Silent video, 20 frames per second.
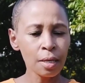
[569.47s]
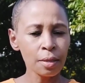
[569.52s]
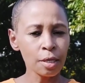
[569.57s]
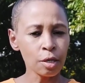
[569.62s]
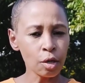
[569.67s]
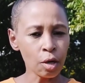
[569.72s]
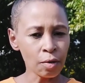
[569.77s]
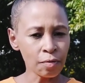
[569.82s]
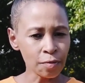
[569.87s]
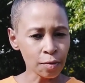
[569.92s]

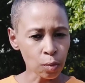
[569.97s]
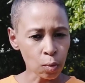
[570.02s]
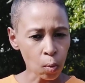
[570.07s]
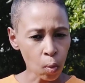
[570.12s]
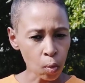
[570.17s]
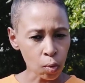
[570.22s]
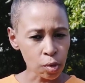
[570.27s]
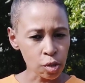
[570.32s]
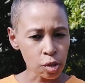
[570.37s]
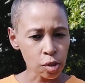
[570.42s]
They often
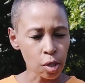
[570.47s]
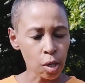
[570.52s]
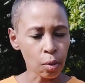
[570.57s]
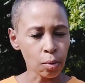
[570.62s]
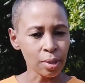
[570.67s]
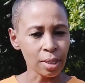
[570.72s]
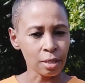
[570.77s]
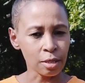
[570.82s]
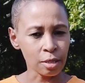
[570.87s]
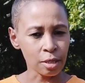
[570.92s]
walk
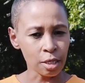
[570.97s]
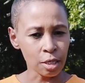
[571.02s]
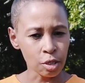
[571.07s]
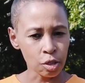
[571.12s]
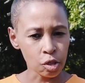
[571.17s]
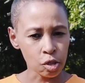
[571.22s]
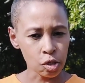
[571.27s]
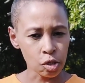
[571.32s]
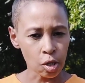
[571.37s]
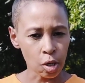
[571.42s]
slowly, think
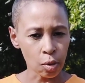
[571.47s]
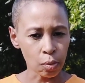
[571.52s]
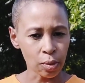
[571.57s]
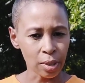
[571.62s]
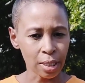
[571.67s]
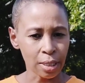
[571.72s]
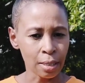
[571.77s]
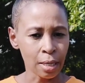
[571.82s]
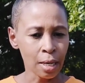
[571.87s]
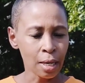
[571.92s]

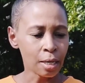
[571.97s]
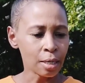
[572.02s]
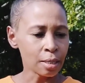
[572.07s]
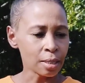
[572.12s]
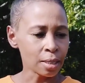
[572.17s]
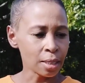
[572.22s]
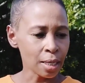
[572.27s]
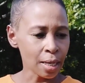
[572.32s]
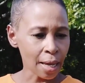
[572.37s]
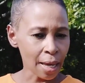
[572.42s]
slowly,
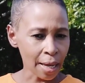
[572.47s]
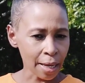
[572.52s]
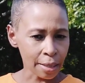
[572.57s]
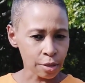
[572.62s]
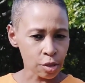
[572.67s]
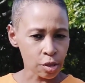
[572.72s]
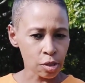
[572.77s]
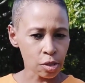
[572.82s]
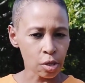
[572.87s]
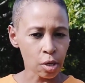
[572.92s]

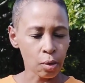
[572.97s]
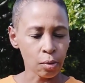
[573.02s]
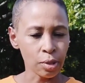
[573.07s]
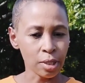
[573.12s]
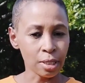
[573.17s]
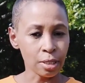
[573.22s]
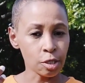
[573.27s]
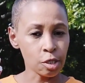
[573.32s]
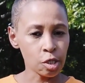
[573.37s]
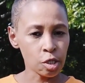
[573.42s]
react
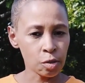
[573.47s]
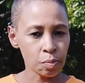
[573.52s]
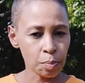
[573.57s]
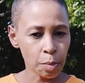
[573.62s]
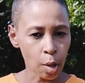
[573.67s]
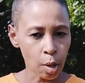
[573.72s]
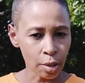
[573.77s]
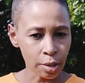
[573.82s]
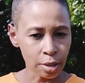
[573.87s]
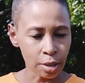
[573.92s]
slowly,
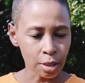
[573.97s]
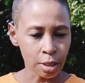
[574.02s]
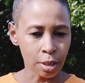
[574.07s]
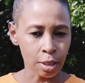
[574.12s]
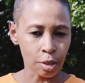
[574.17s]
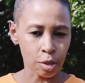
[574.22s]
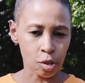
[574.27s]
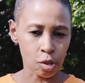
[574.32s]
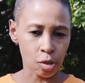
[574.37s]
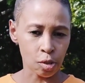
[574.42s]
respond in
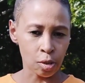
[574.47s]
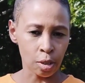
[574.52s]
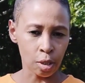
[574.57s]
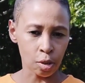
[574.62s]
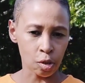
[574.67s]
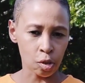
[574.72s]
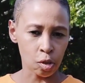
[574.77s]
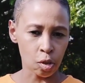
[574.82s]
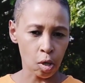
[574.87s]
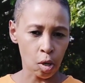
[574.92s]
a
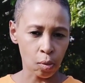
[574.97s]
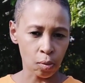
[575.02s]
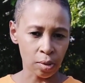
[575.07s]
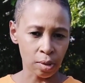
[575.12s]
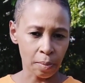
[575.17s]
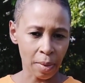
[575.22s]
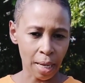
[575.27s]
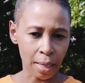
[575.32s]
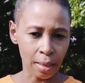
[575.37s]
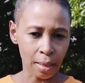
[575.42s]
slowed
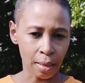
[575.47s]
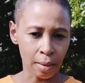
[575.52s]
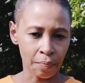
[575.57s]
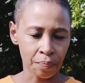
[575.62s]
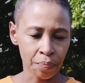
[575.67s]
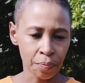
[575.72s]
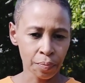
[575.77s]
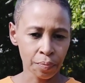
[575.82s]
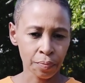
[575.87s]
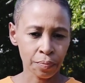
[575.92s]
manner.
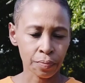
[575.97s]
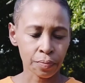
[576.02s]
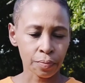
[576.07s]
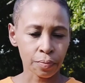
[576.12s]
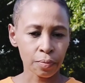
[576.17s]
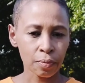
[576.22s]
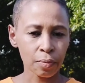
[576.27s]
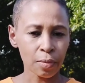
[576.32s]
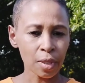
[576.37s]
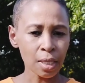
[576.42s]

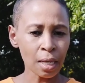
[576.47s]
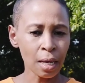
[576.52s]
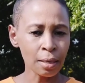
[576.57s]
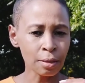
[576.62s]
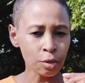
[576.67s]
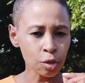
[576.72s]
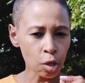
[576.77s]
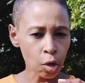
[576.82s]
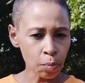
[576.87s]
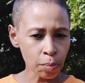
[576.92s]

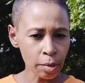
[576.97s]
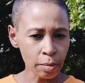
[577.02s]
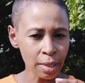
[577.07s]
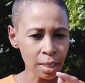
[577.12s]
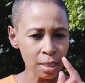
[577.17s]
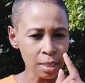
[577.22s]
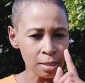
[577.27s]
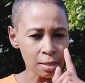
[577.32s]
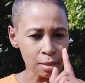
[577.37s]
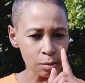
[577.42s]
And
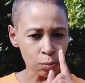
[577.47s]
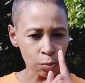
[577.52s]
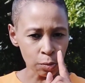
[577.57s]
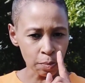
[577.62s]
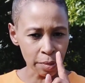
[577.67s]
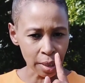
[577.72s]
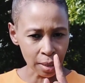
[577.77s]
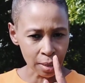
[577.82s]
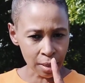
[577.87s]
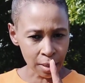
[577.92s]
dopamine would
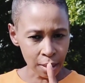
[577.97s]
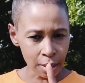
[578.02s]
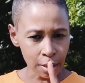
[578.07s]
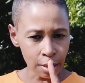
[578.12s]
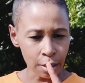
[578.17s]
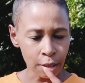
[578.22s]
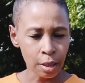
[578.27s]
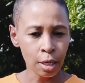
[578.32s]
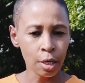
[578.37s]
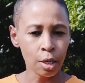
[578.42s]
be a
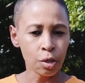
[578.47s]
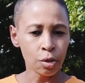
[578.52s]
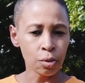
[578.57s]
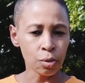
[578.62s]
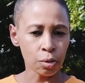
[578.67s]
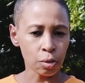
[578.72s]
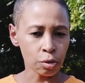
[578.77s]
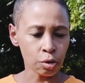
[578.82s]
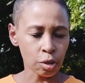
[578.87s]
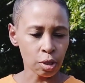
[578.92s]
key
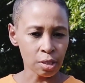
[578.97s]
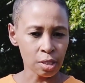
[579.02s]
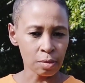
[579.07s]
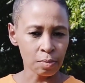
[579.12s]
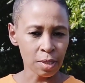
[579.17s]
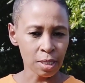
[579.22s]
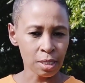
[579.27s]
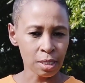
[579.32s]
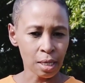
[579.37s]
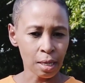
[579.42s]

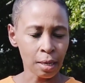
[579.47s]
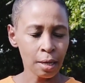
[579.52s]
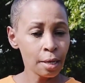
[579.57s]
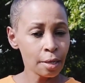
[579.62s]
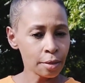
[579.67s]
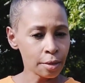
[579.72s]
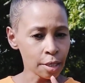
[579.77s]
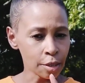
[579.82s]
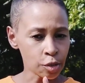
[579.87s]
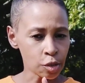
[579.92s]
neurotransmitter
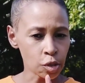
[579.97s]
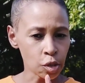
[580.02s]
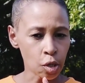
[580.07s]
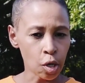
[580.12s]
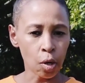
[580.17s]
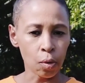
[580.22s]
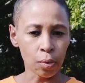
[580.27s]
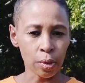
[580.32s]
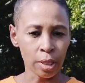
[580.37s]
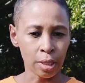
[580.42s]
that's
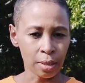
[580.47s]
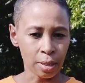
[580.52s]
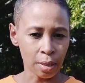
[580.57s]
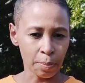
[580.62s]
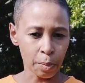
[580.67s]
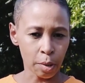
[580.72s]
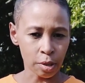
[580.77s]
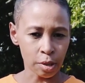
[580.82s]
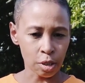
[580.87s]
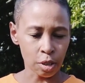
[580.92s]
low in
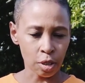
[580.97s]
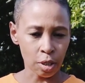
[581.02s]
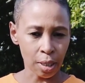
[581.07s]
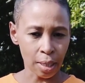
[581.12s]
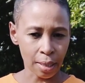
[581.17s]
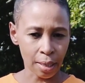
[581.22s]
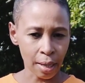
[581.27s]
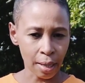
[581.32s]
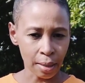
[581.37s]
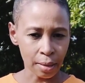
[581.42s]
that
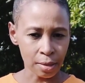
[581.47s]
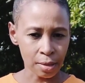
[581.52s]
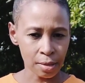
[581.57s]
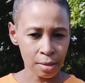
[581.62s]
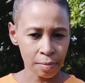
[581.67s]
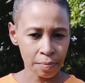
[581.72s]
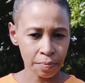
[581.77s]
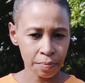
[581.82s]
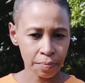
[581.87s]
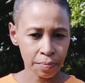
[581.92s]
particular
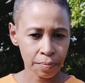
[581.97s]
case.